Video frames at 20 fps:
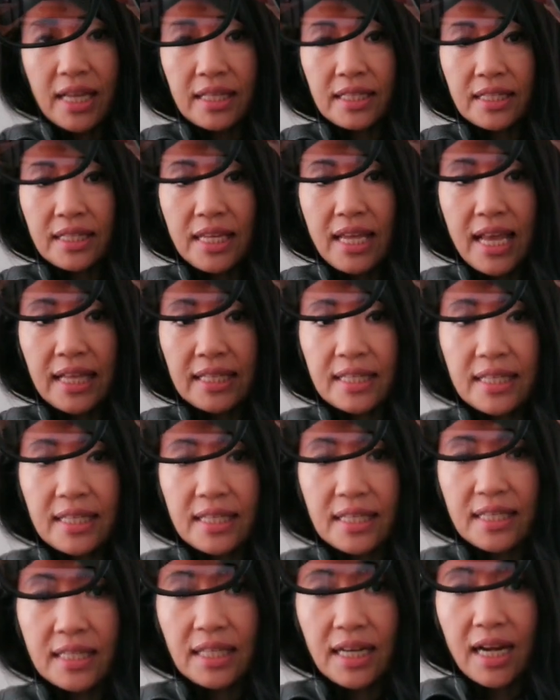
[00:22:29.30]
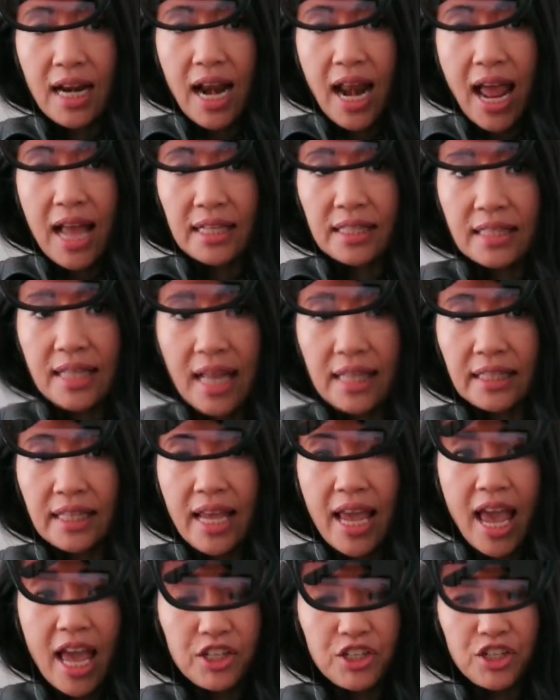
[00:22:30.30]
can see, it slants at
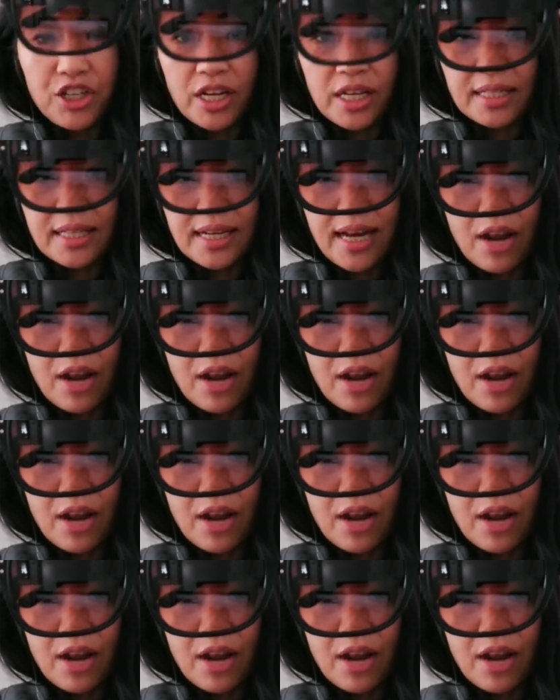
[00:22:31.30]
the edges,